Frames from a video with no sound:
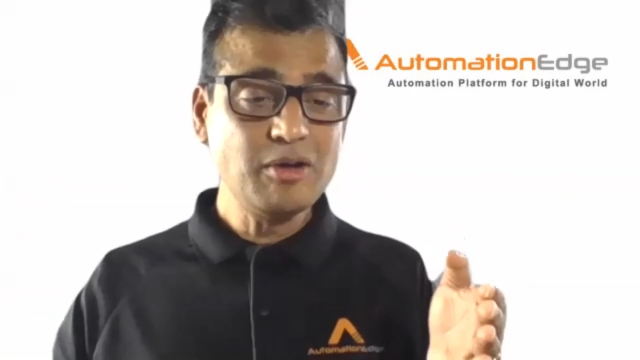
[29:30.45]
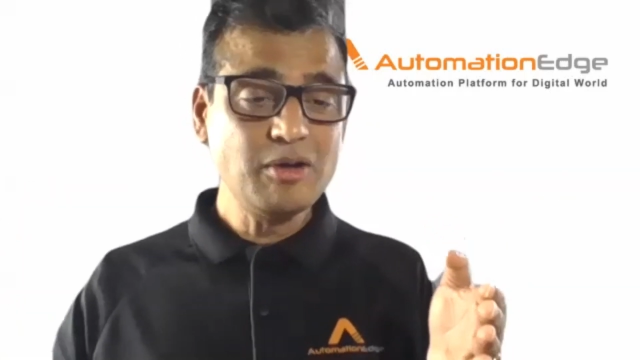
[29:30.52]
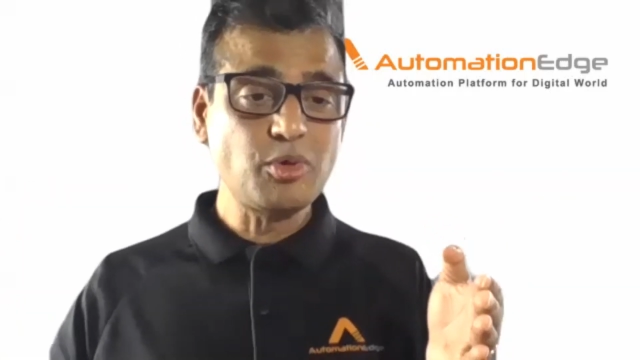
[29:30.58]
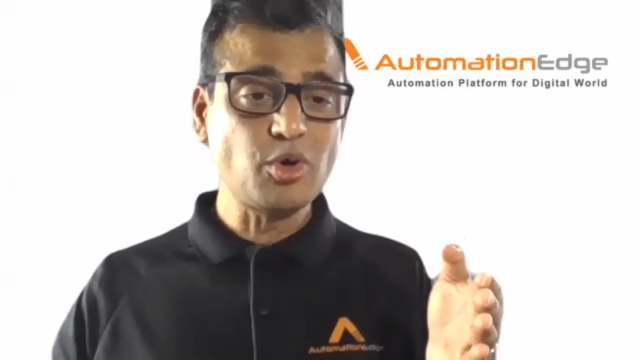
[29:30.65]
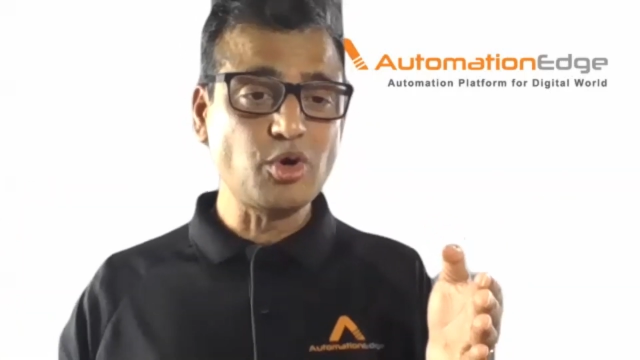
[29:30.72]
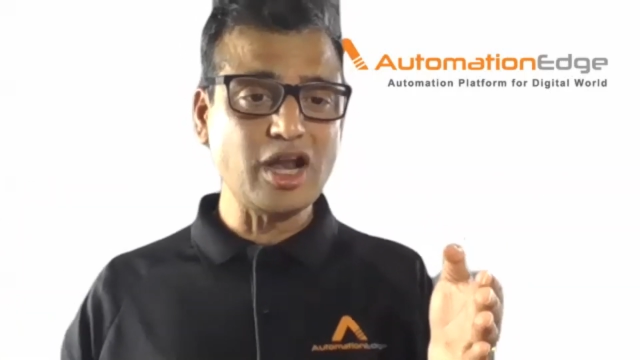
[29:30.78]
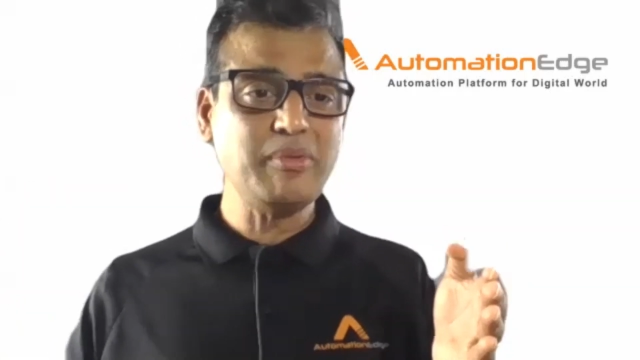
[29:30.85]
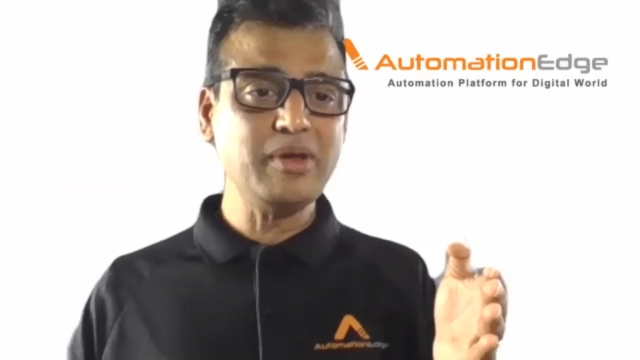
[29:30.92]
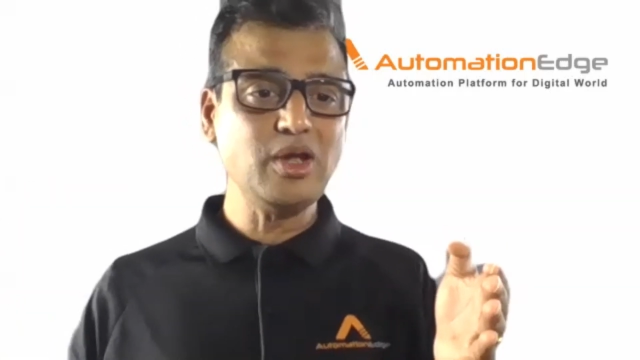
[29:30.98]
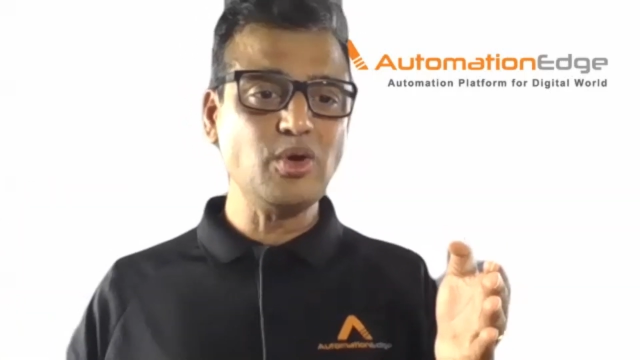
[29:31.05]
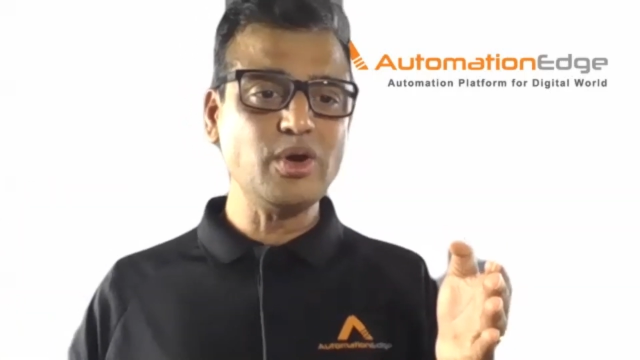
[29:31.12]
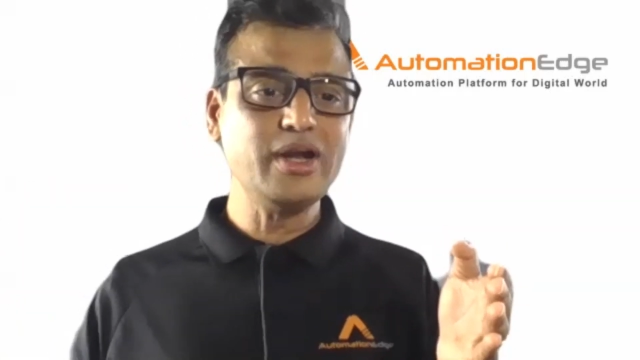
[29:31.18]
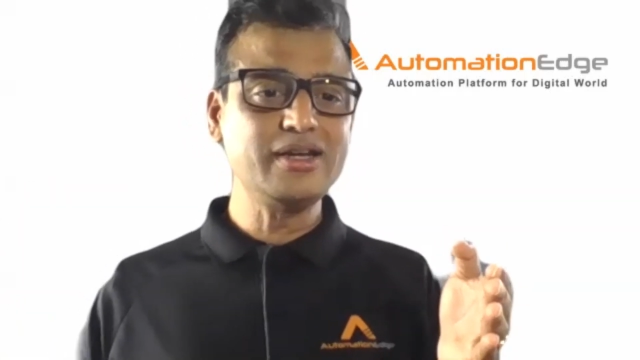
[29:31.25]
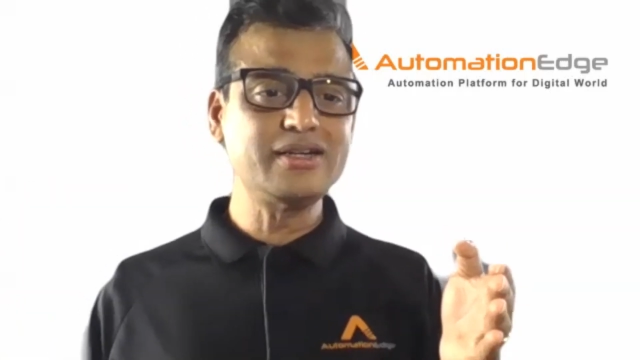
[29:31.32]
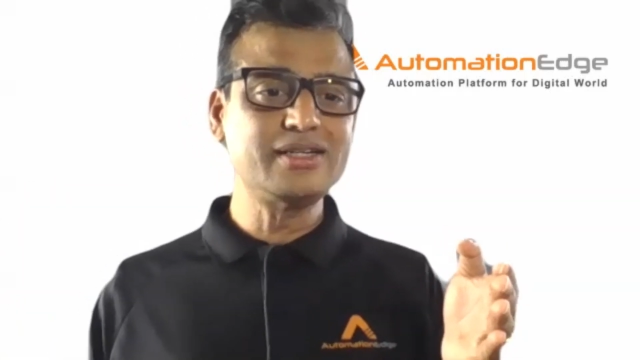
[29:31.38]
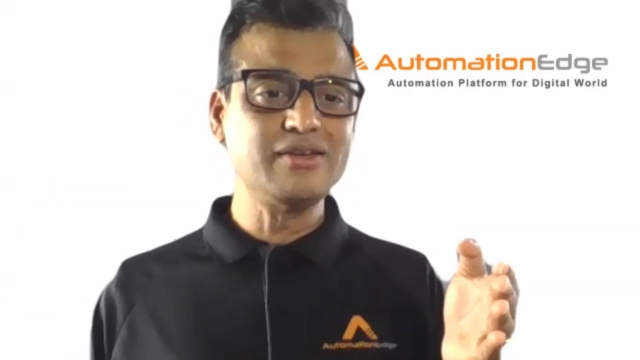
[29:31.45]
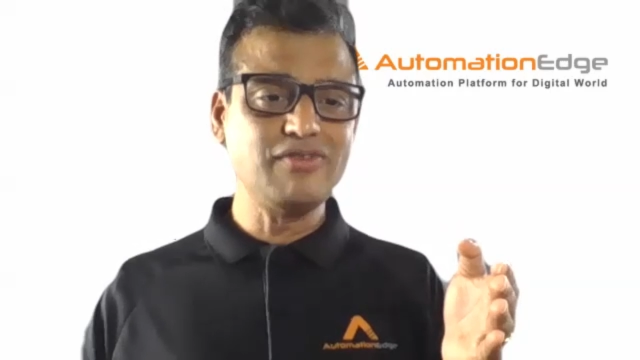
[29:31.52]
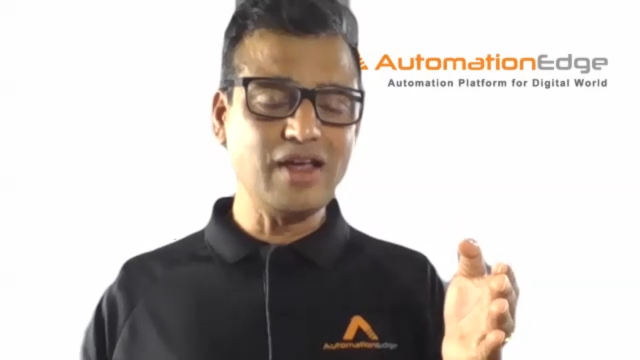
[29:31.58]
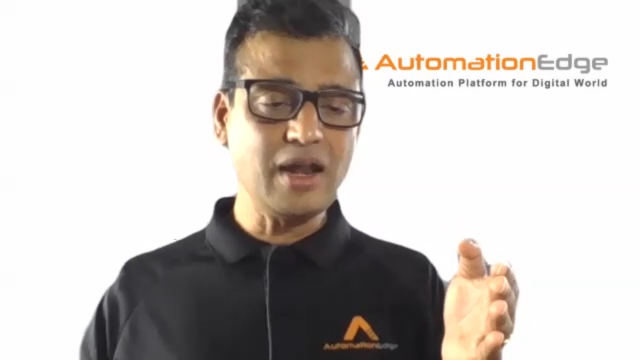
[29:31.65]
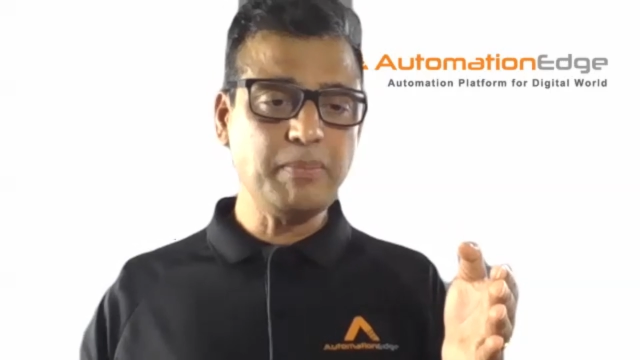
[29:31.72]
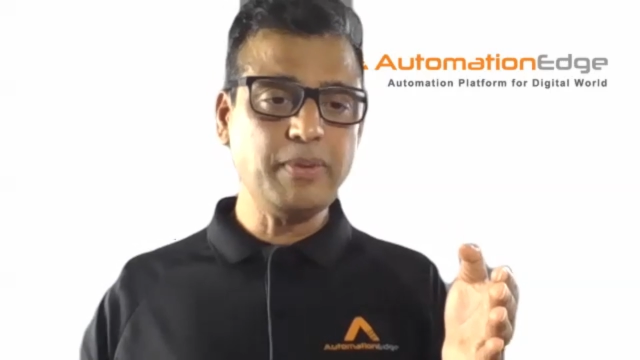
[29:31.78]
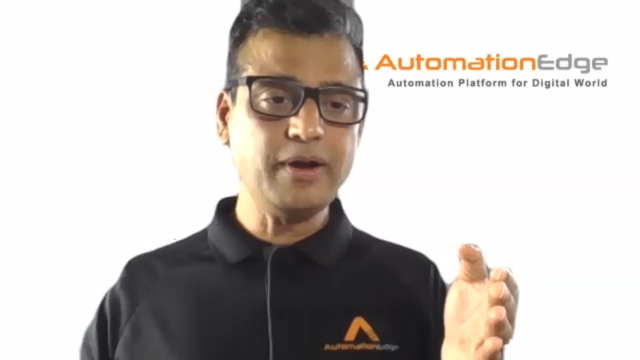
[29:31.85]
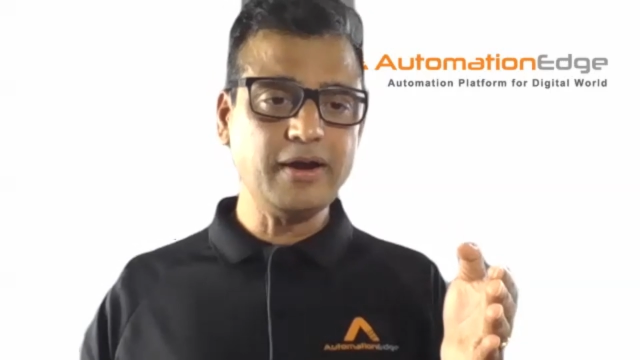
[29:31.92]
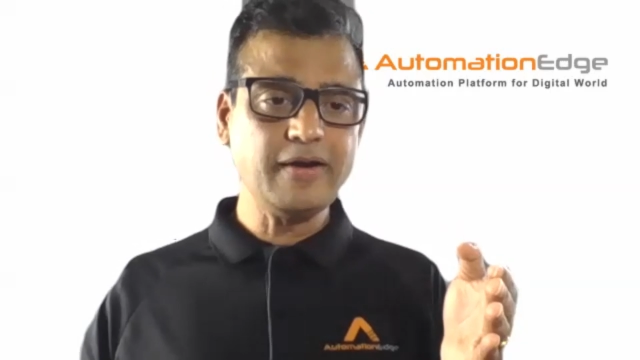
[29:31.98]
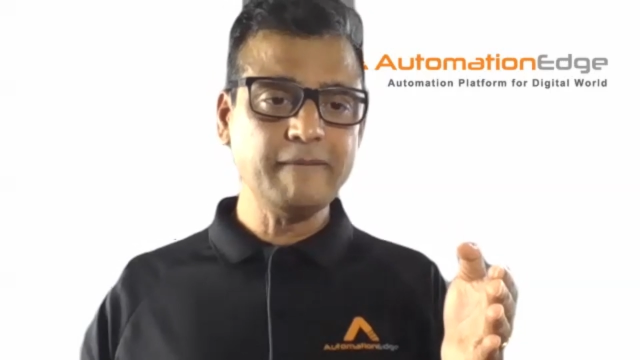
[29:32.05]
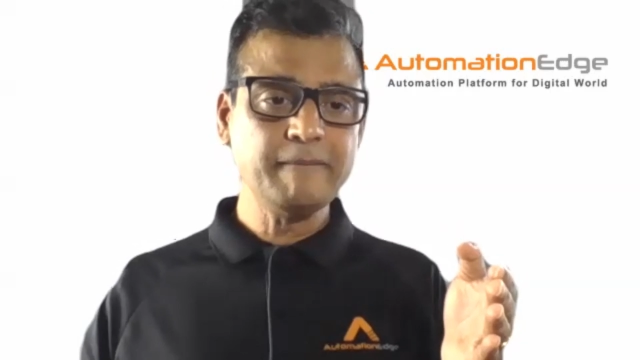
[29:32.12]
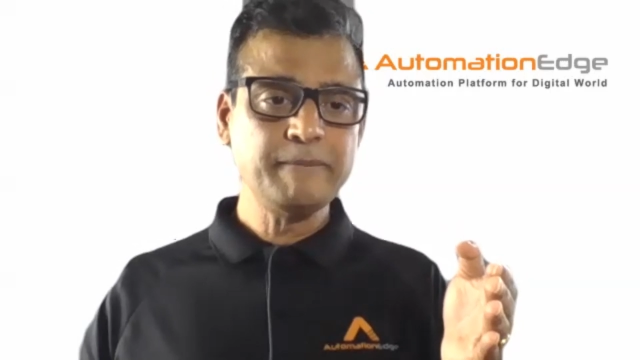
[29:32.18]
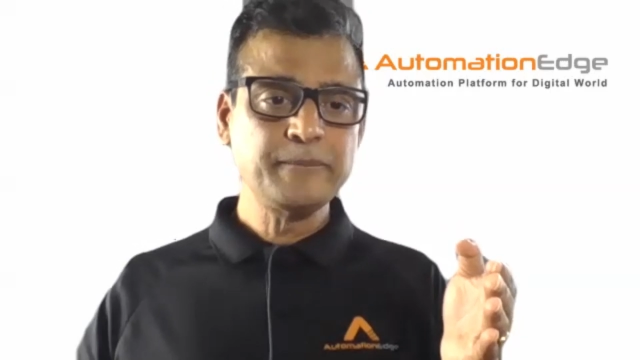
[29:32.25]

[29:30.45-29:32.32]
programming oriented developer